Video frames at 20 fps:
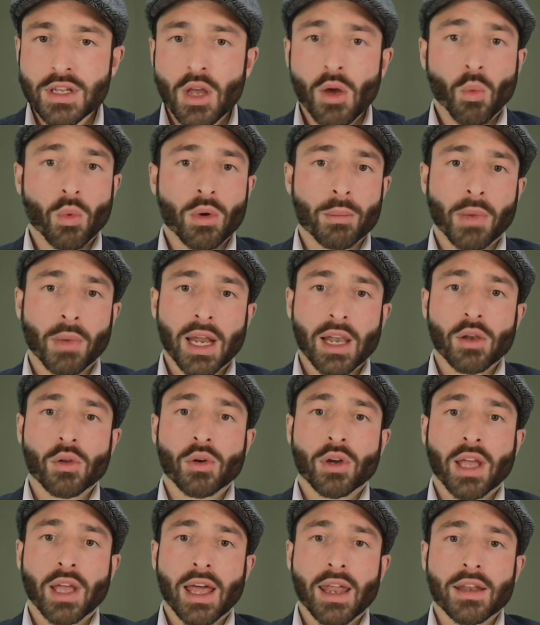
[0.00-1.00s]
We might look
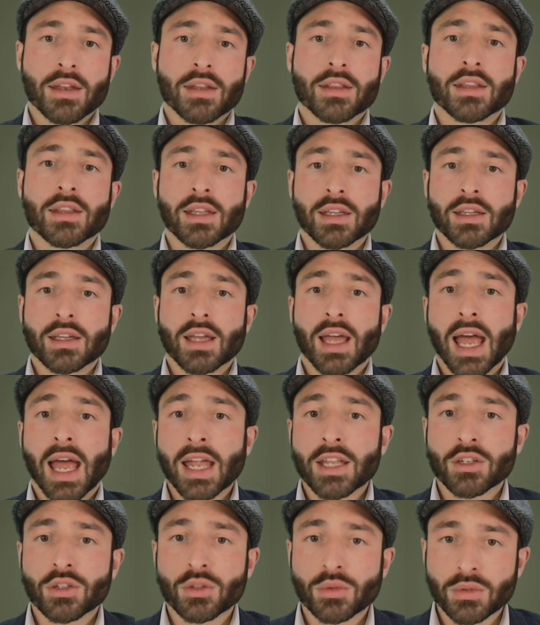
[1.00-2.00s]
at the
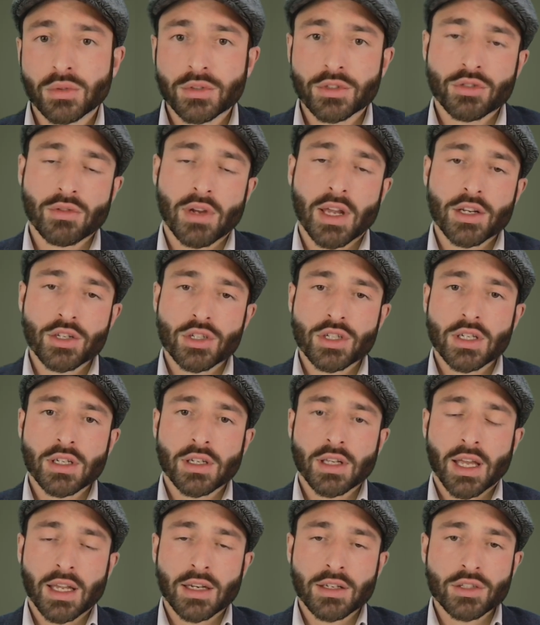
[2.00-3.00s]
annual strategy
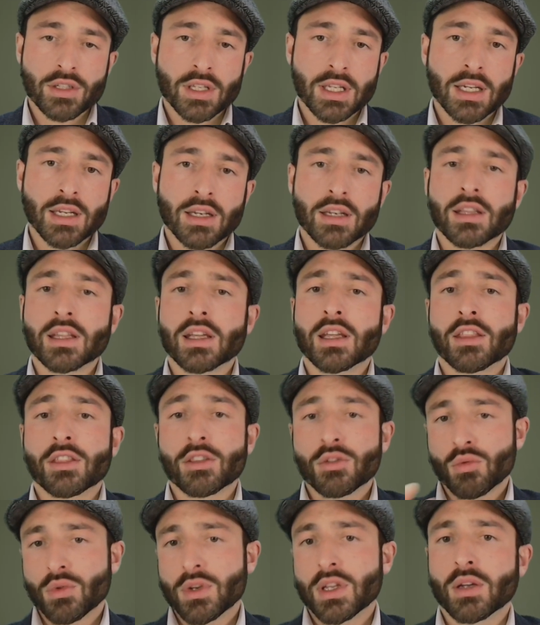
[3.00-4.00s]
and indeed the
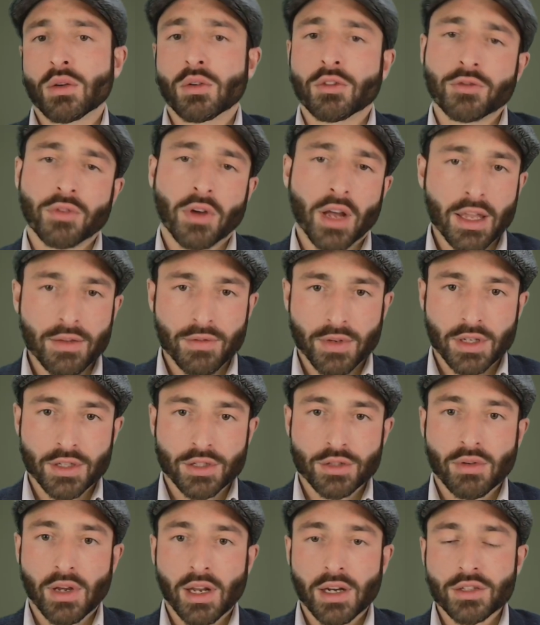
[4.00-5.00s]
3 or 5 year
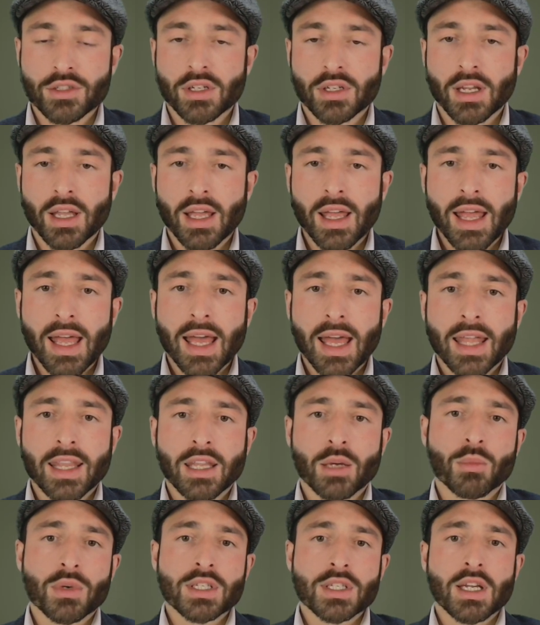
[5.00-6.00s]
strategy. And then we
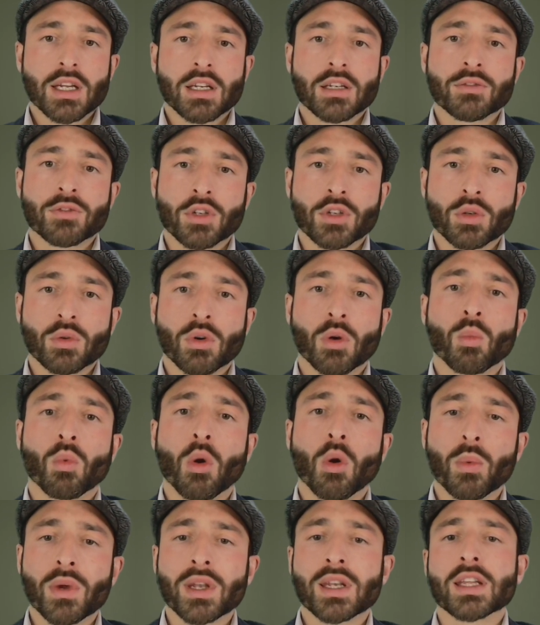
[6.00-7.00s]
take a view on what we
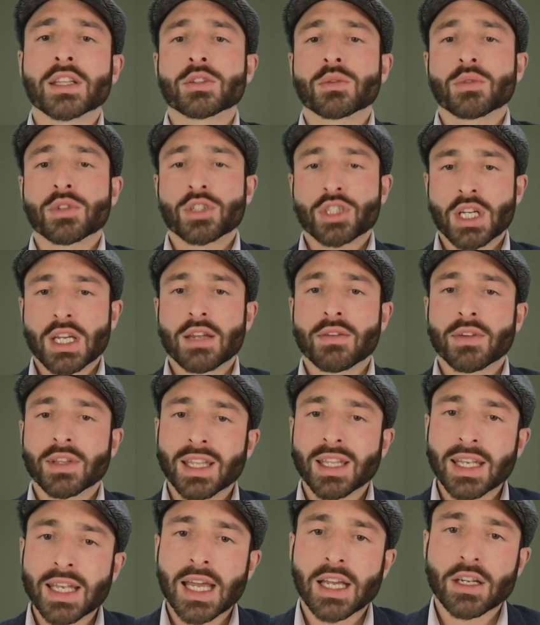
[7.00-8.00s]
need to achieve in the
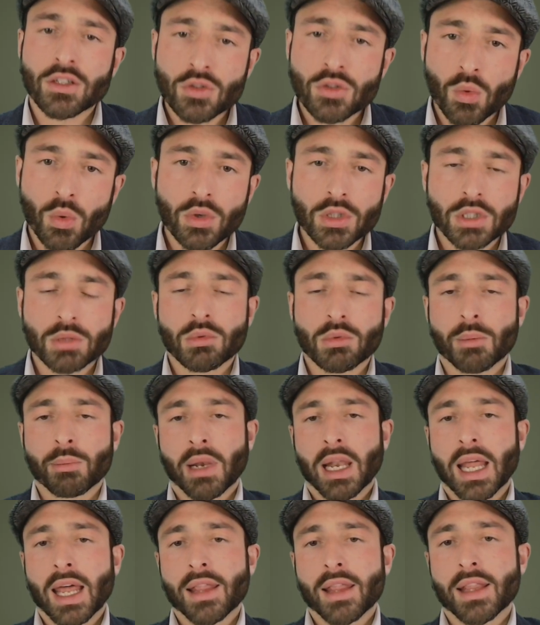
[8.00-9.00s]
next quarter. We
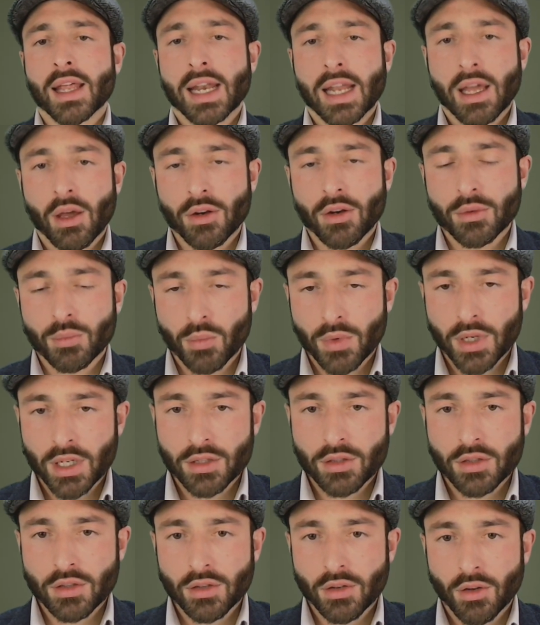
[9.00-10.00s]
plan that out and we
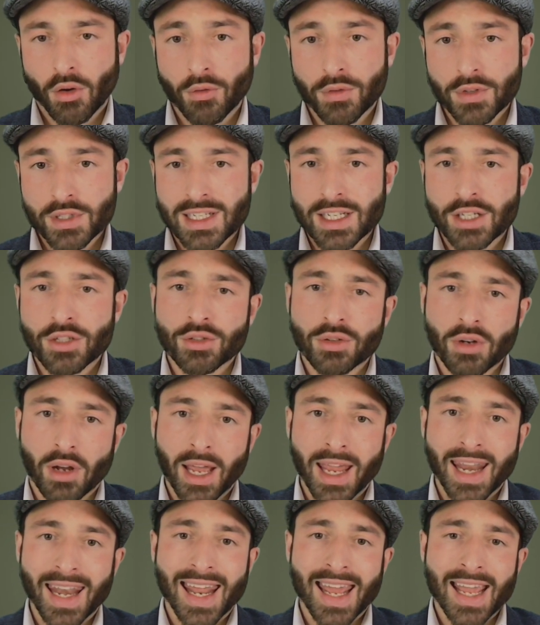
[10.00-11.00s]
obviously try and
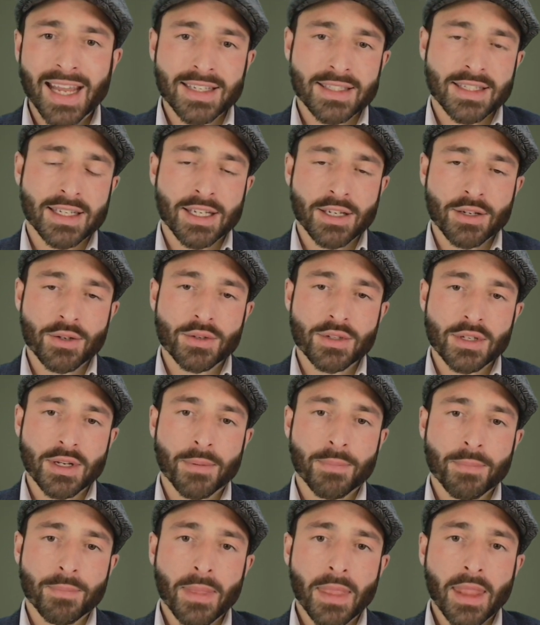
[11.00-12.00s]
execute it.
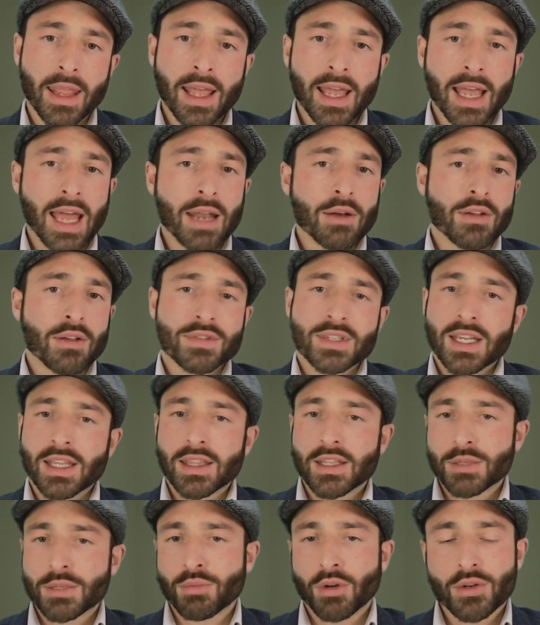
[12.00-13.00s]
And I've seen this
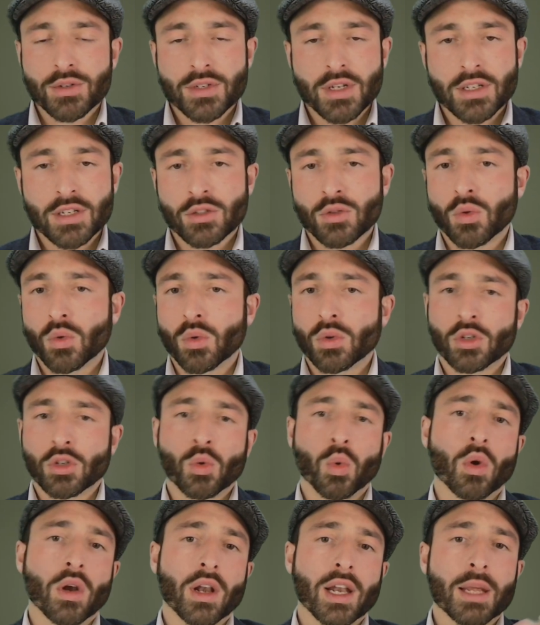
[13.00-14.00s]
process called
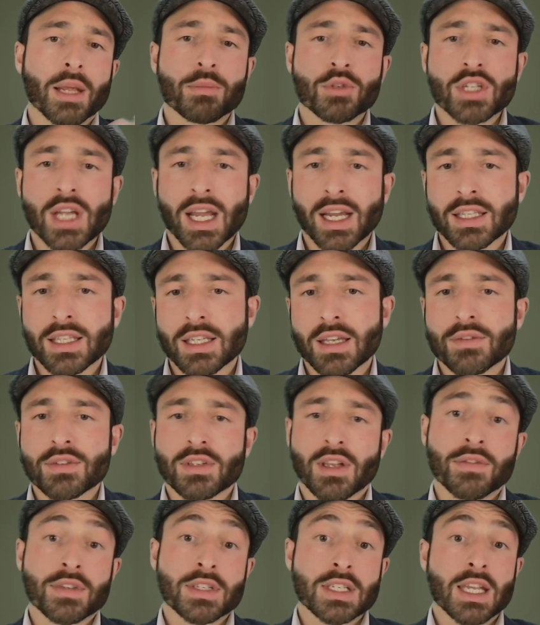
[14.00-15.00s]
quarterly objectives. I've
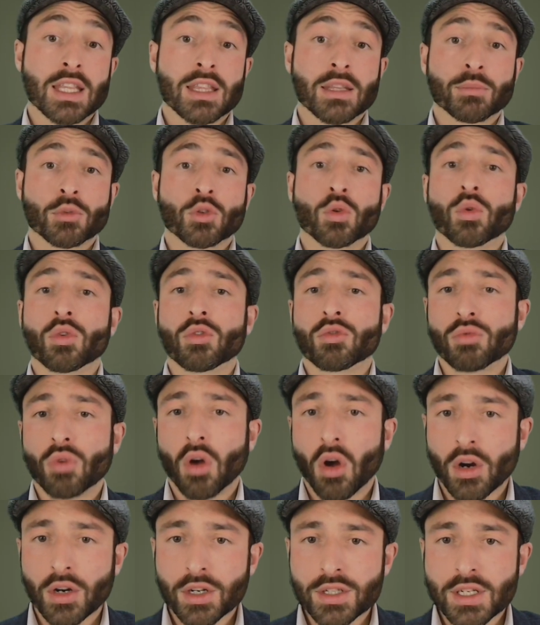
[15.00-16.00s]
seen them called
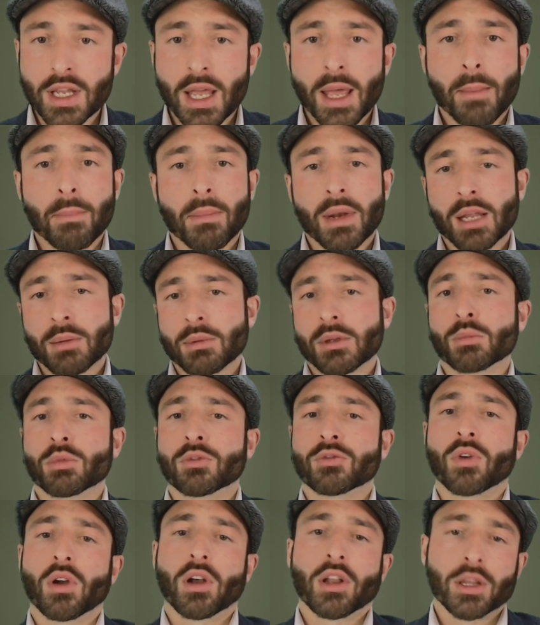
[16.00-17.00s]
rocks. Many people
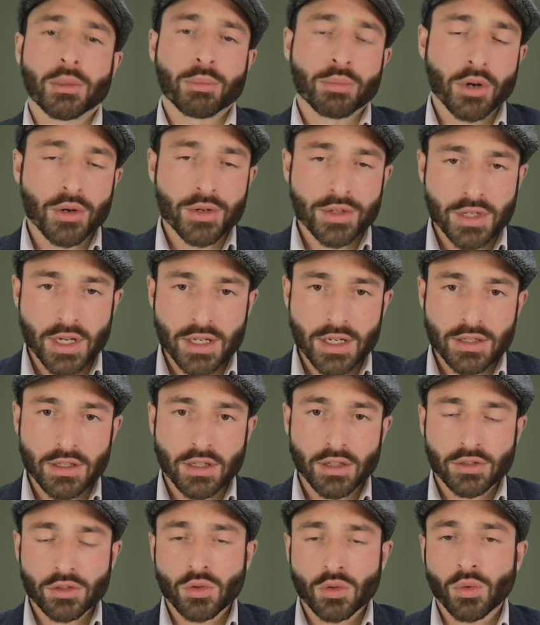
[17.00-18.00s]
follow the process that's
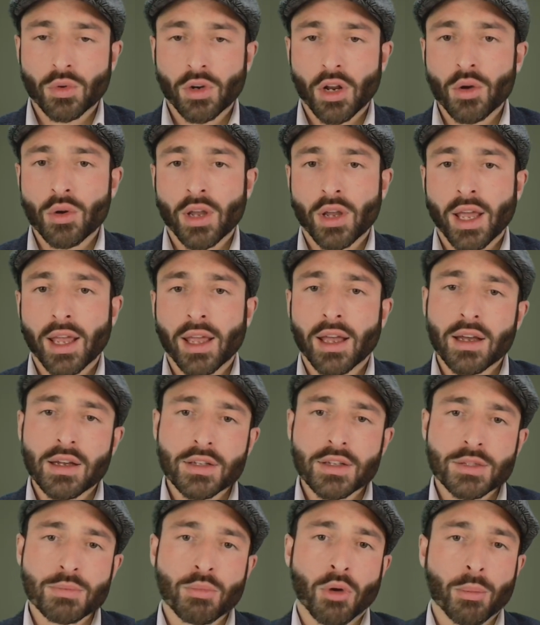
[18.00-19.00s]
called OKRs,
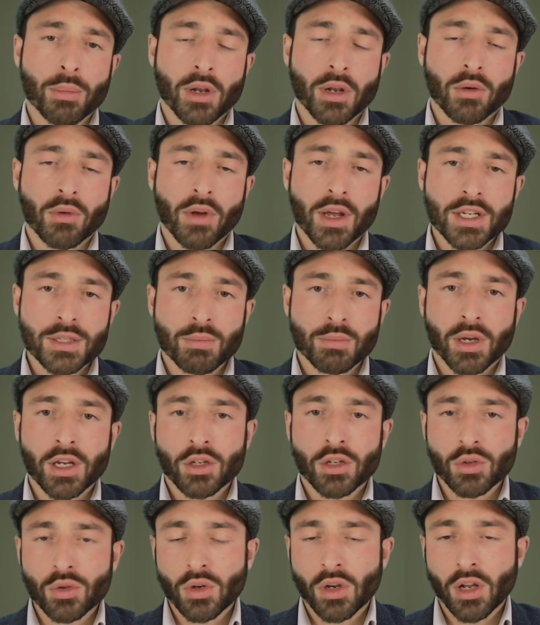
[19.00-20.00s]
popularized by
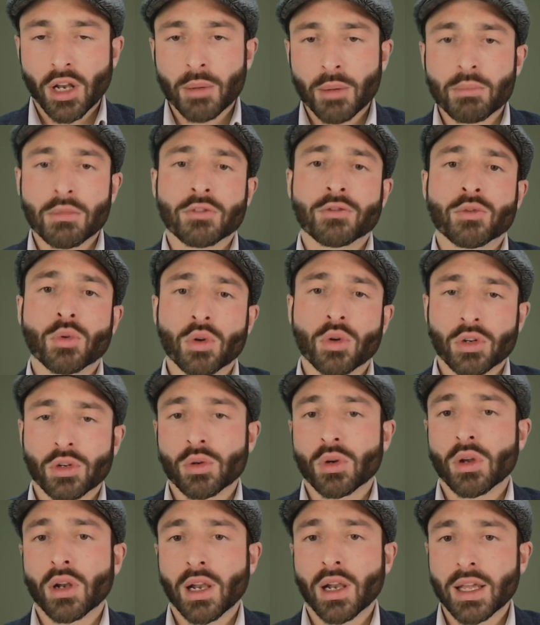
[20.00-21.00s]
Google and before
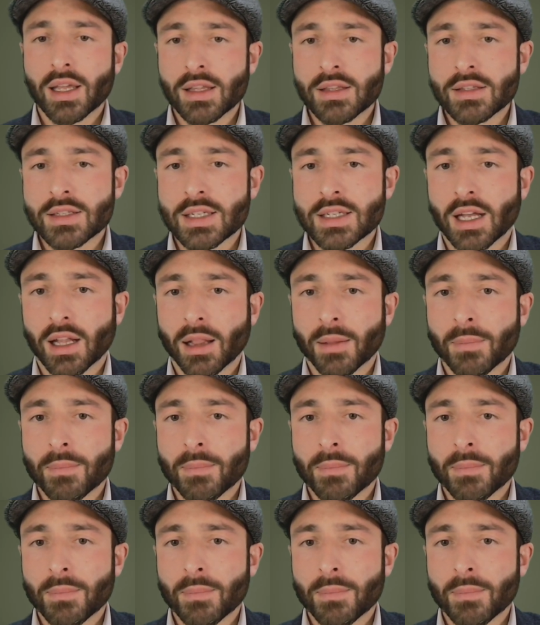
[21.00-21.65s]
Google Intel.